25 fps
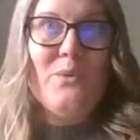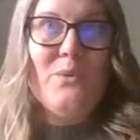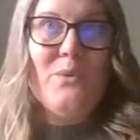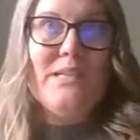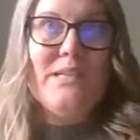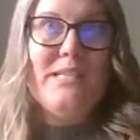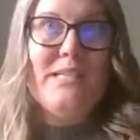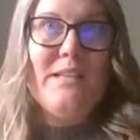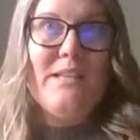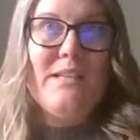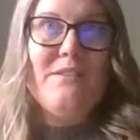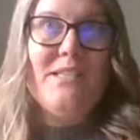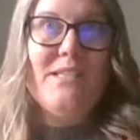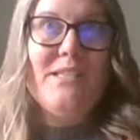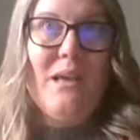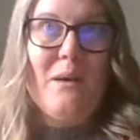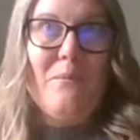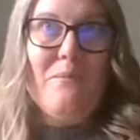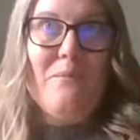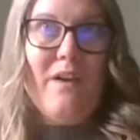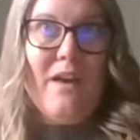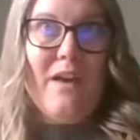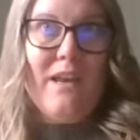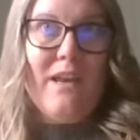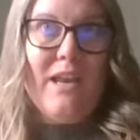received some
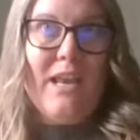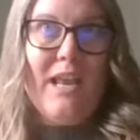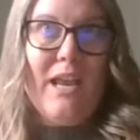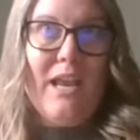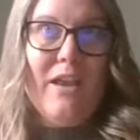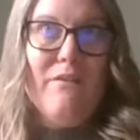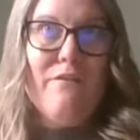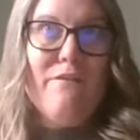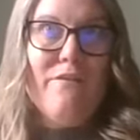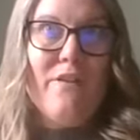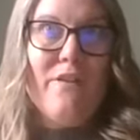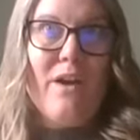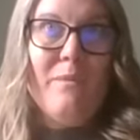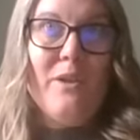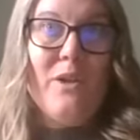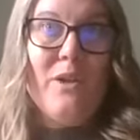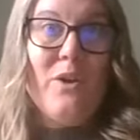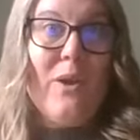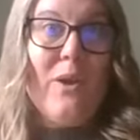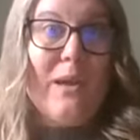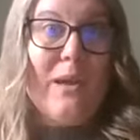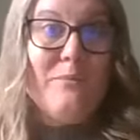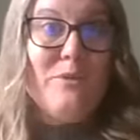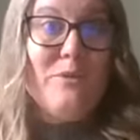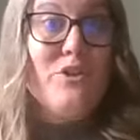funding from the
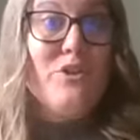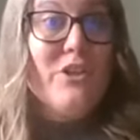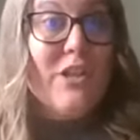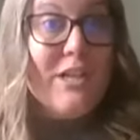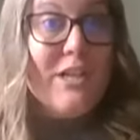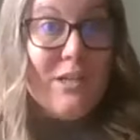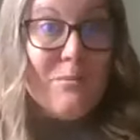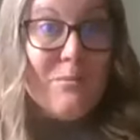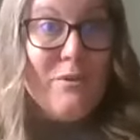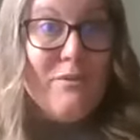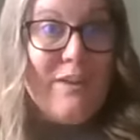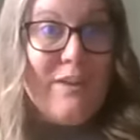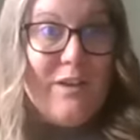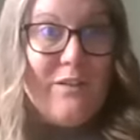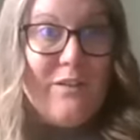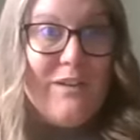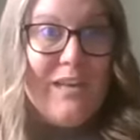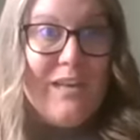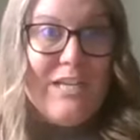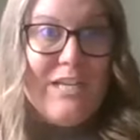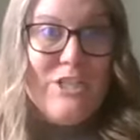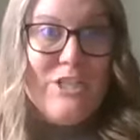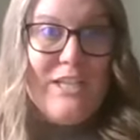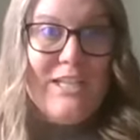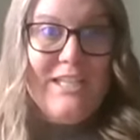New Hampshire Charitable
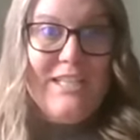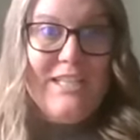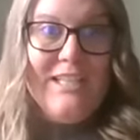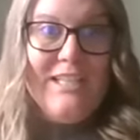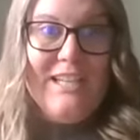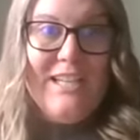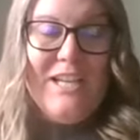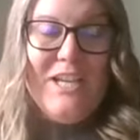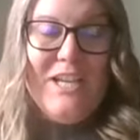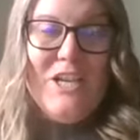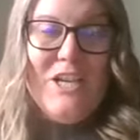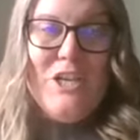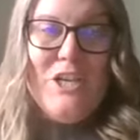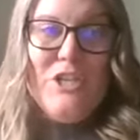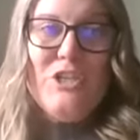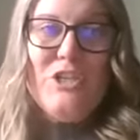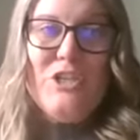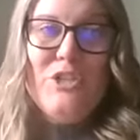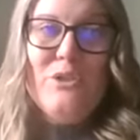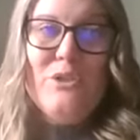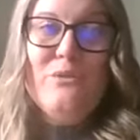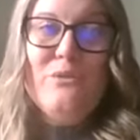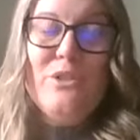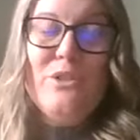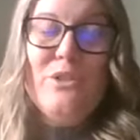Foundation
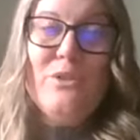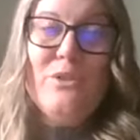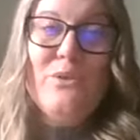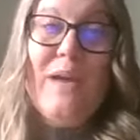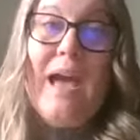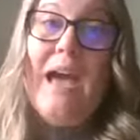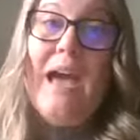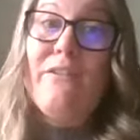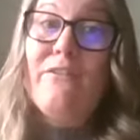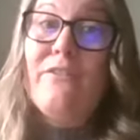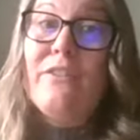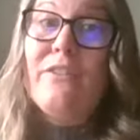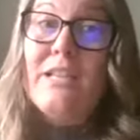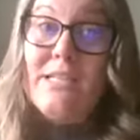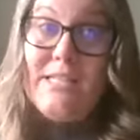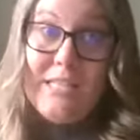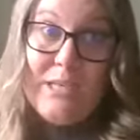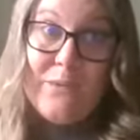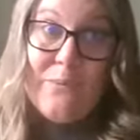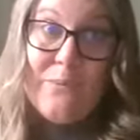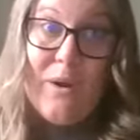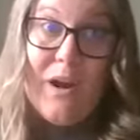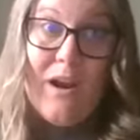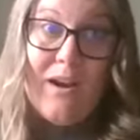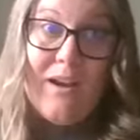to do advocacy
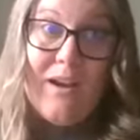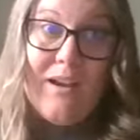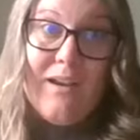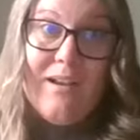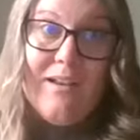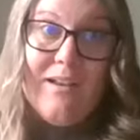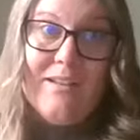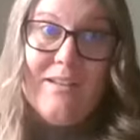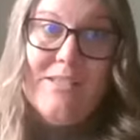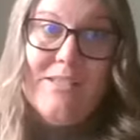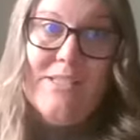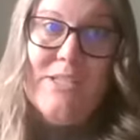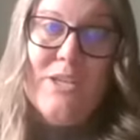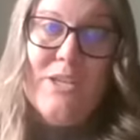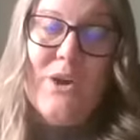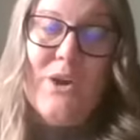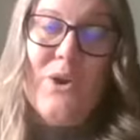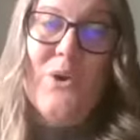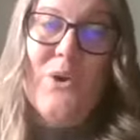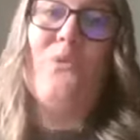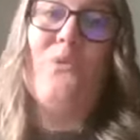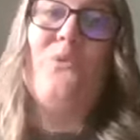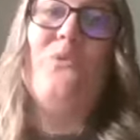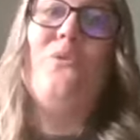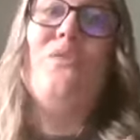work.
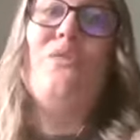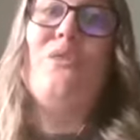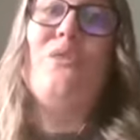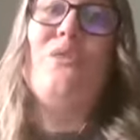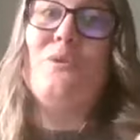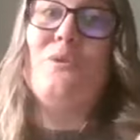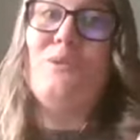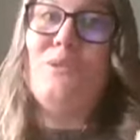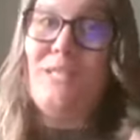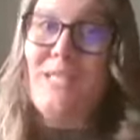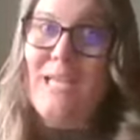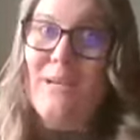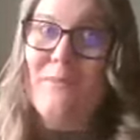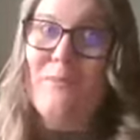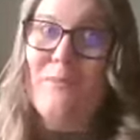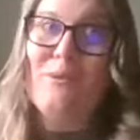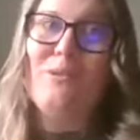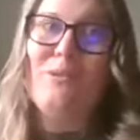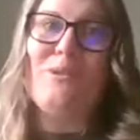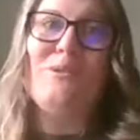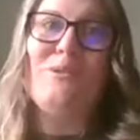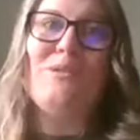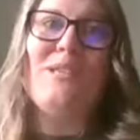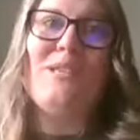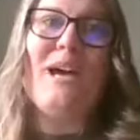So those tables,
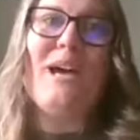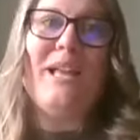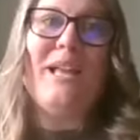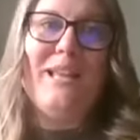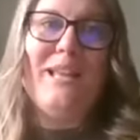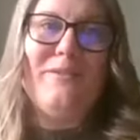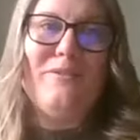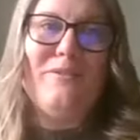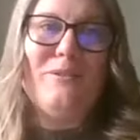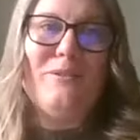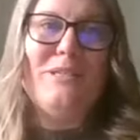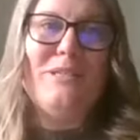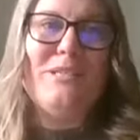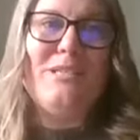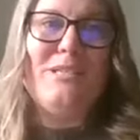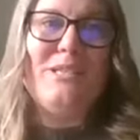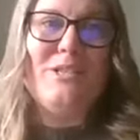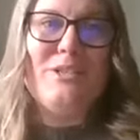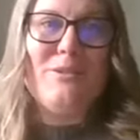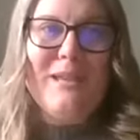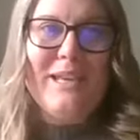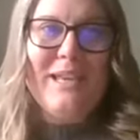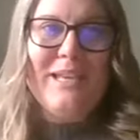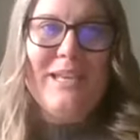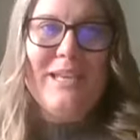those high-level
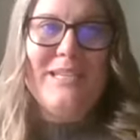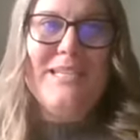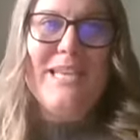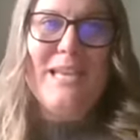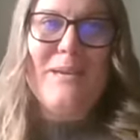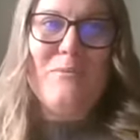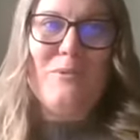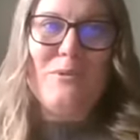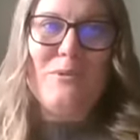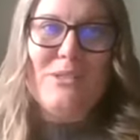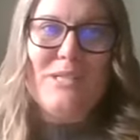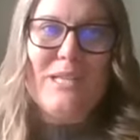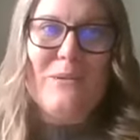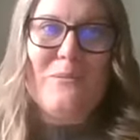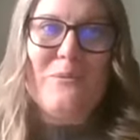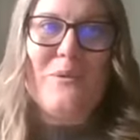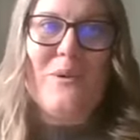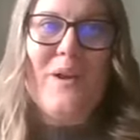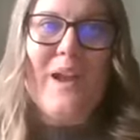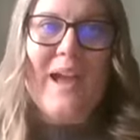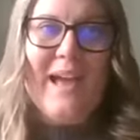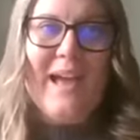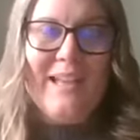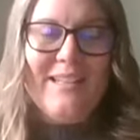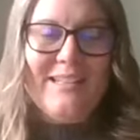decision-making tables that we're
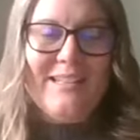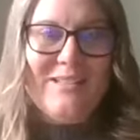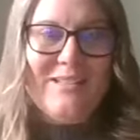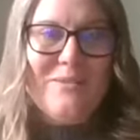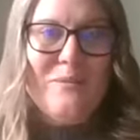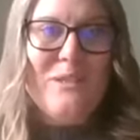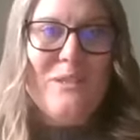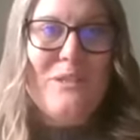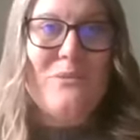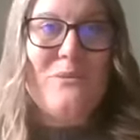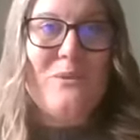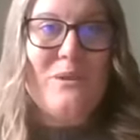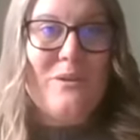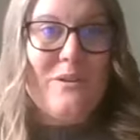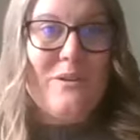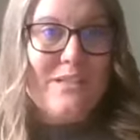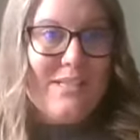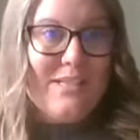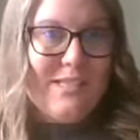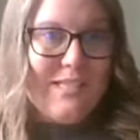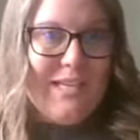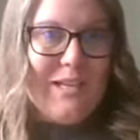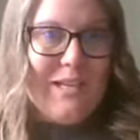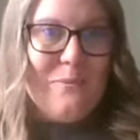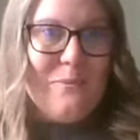at, we do it on a
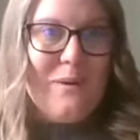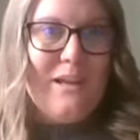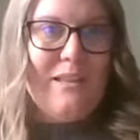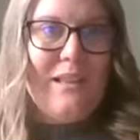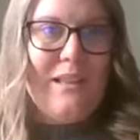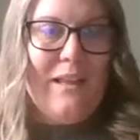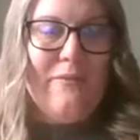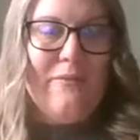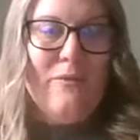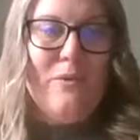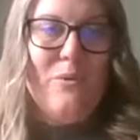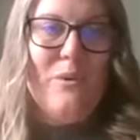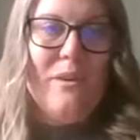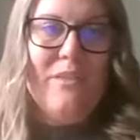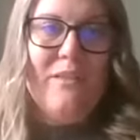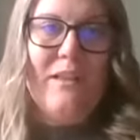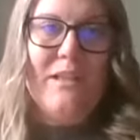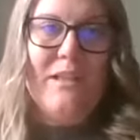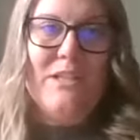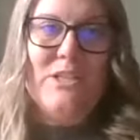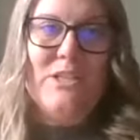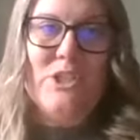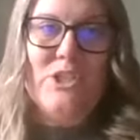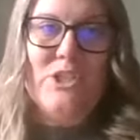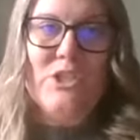statewide level with the
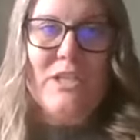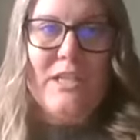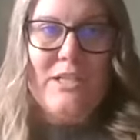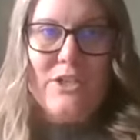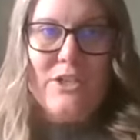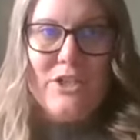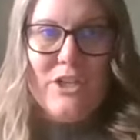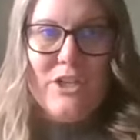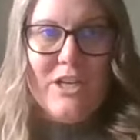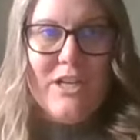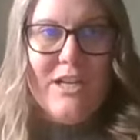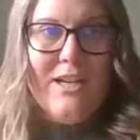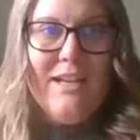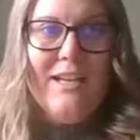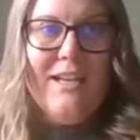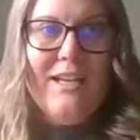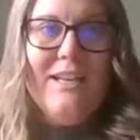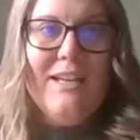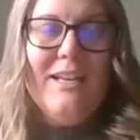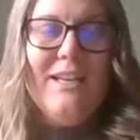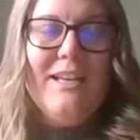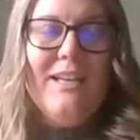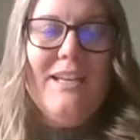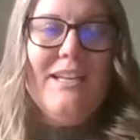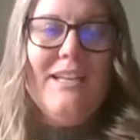legislature
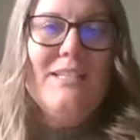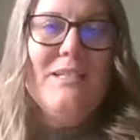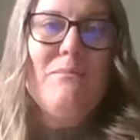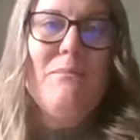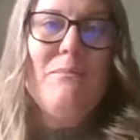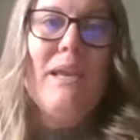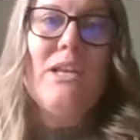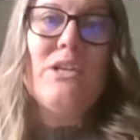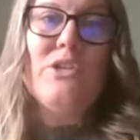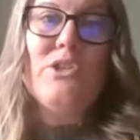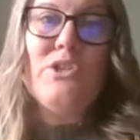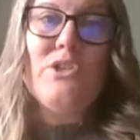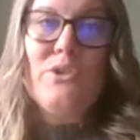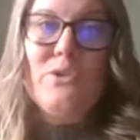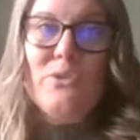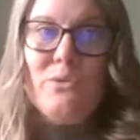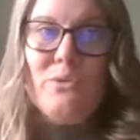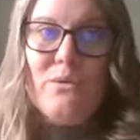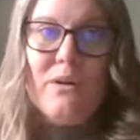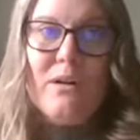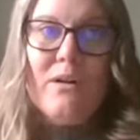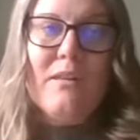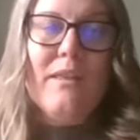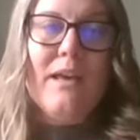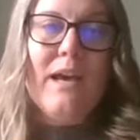to make
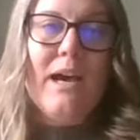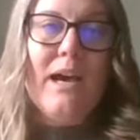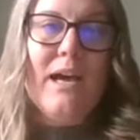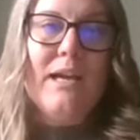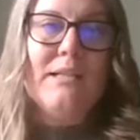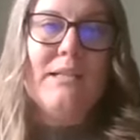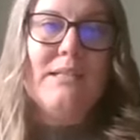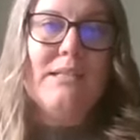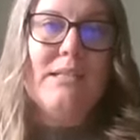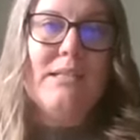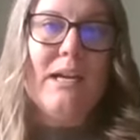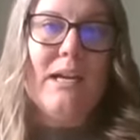sure that